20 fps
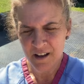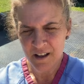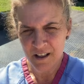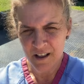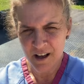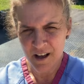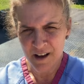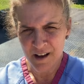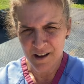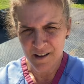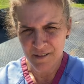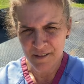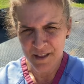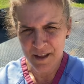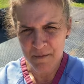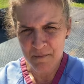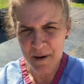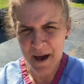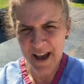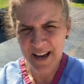uh,
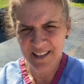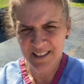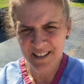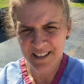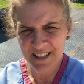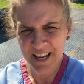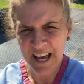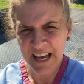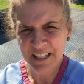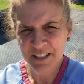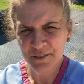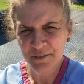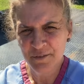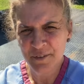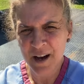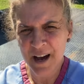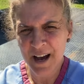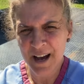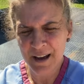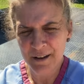the Max Attacks
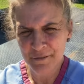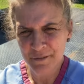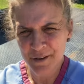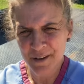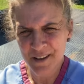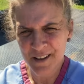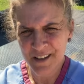5